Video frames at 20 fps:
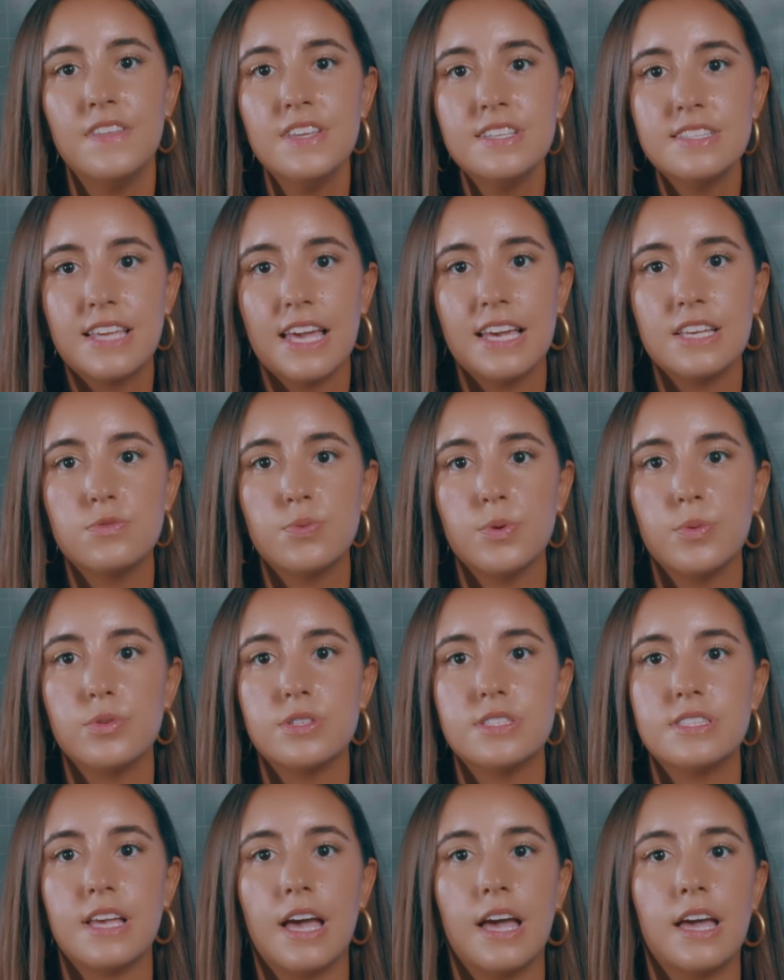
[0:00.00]
In this case, we
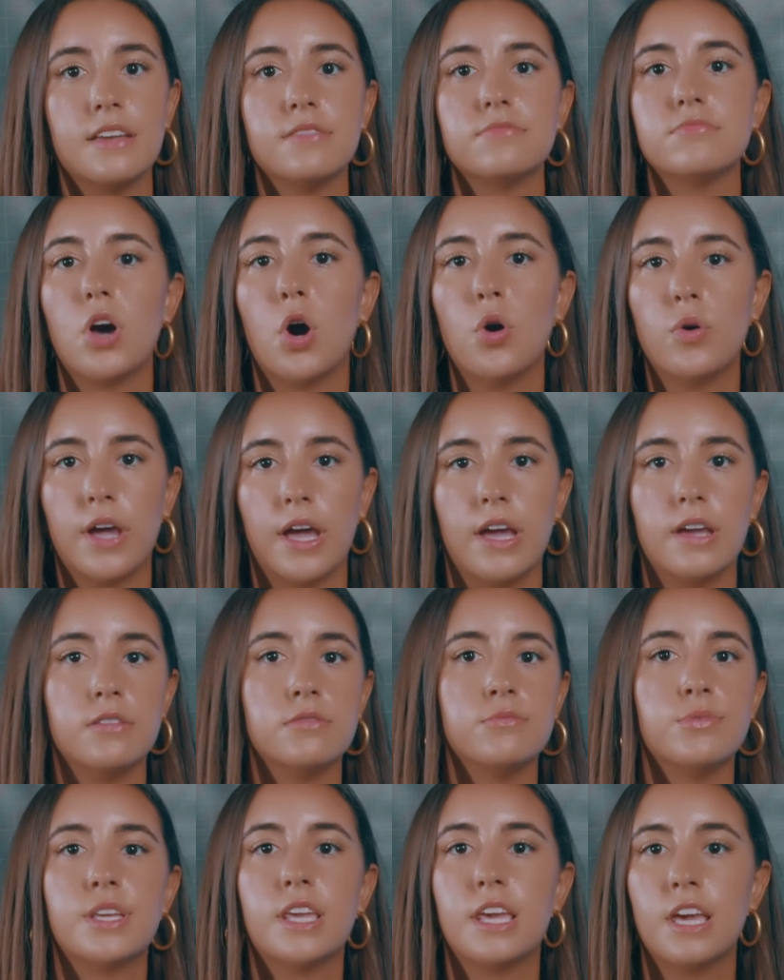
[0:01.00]
would say,
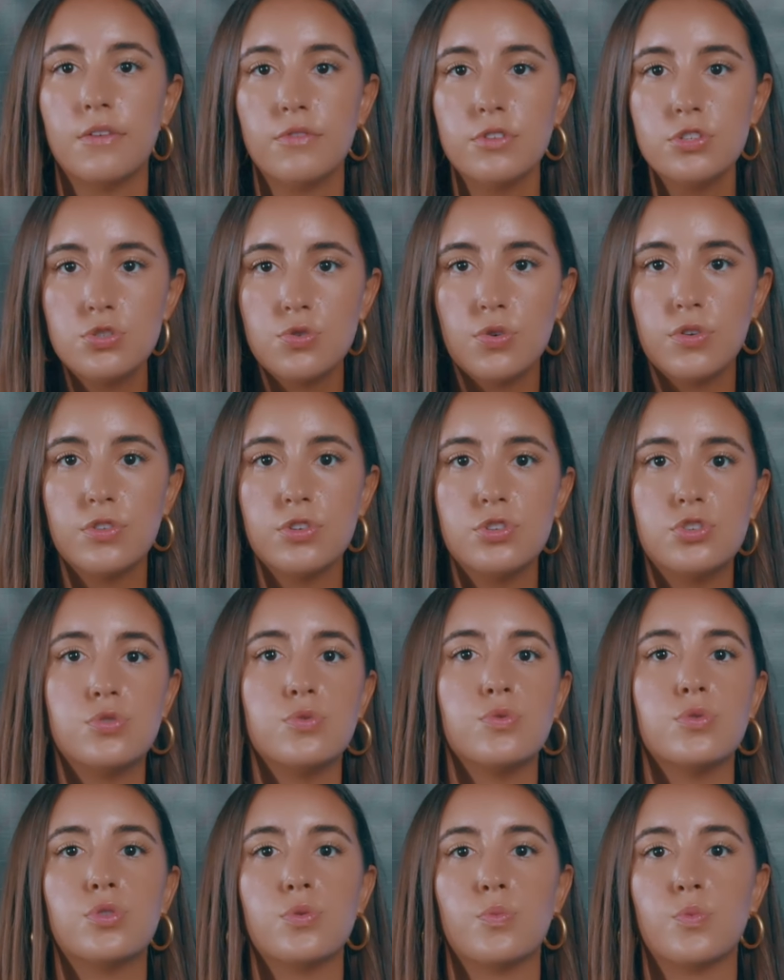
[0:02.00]
okay, we can't restore the
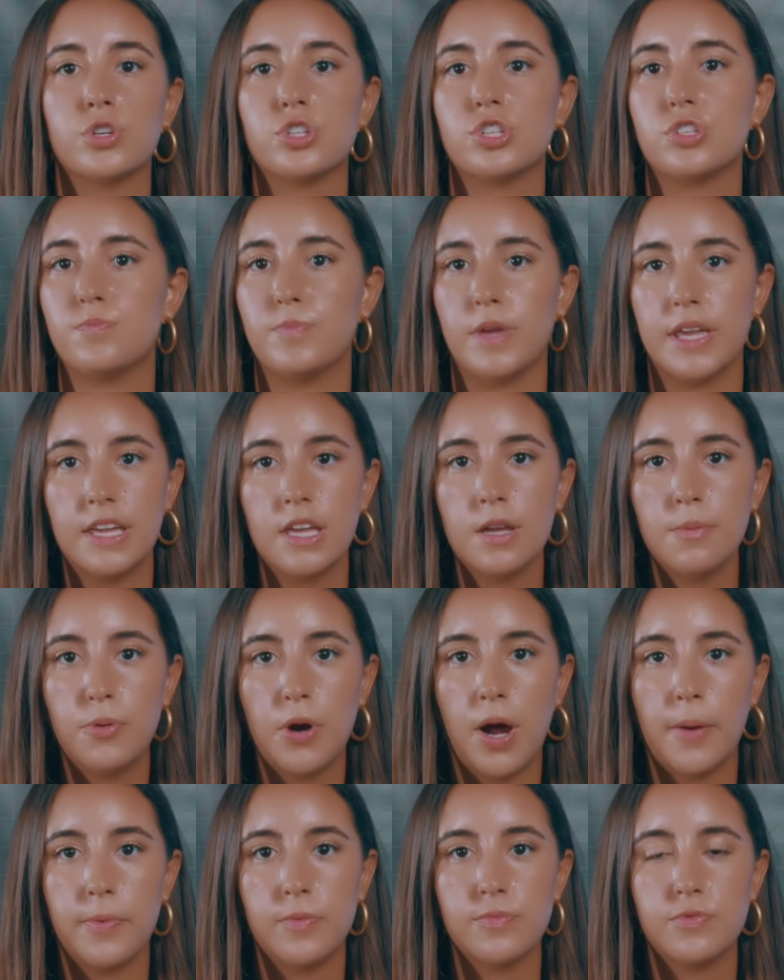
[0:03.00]
tooth, we're just making
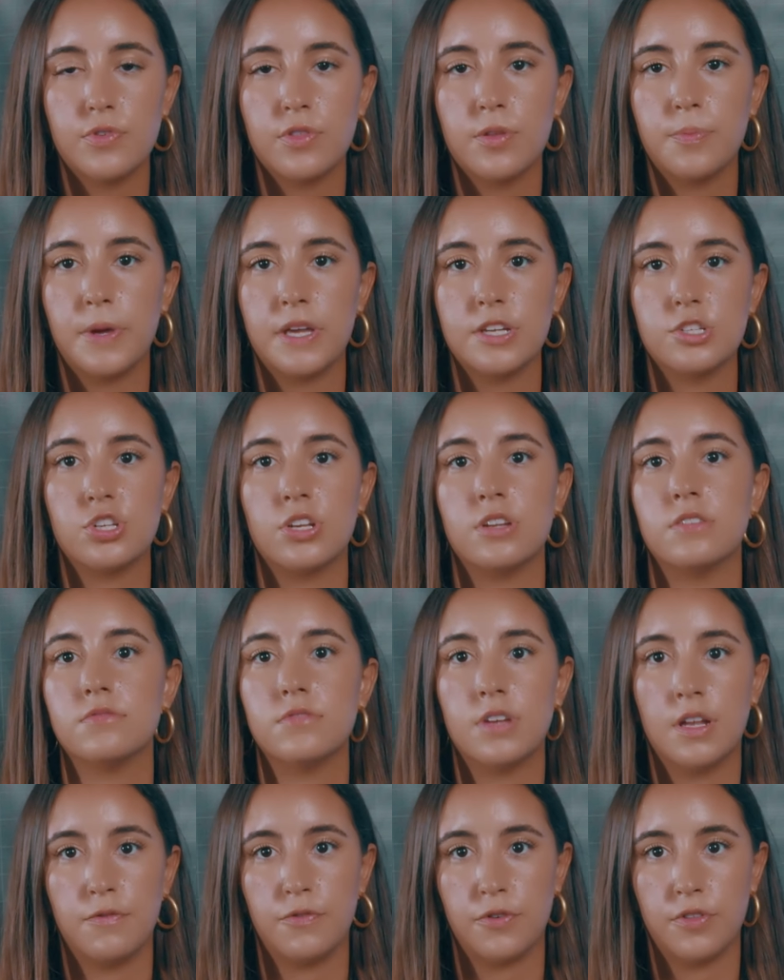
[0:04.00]
problems for the
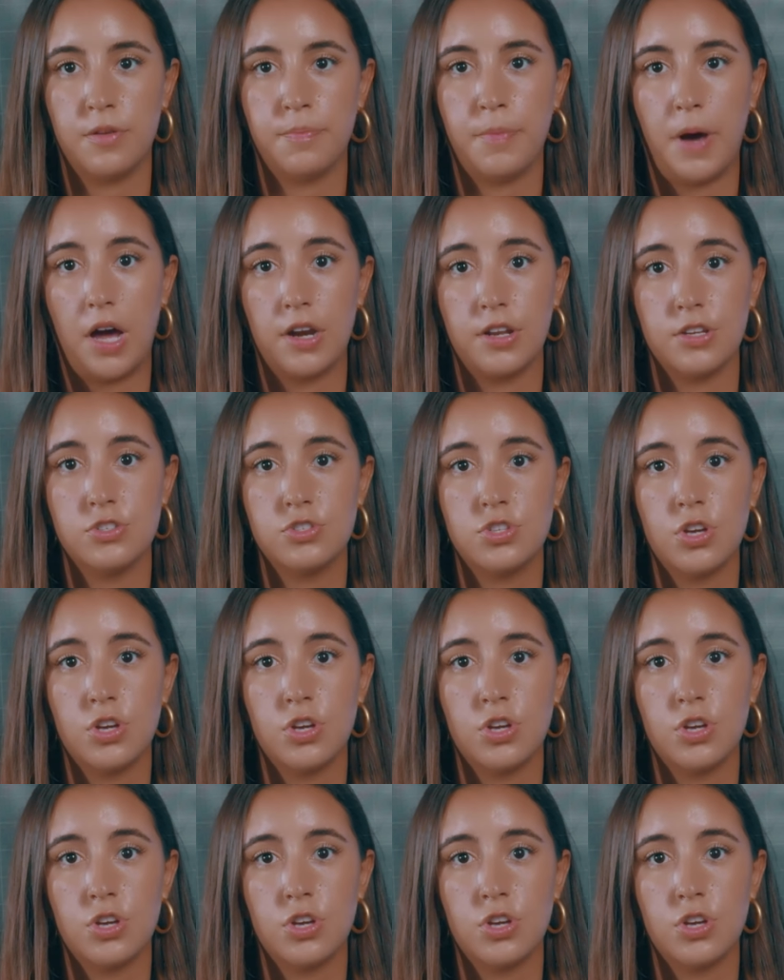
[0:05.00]
patient and for the body.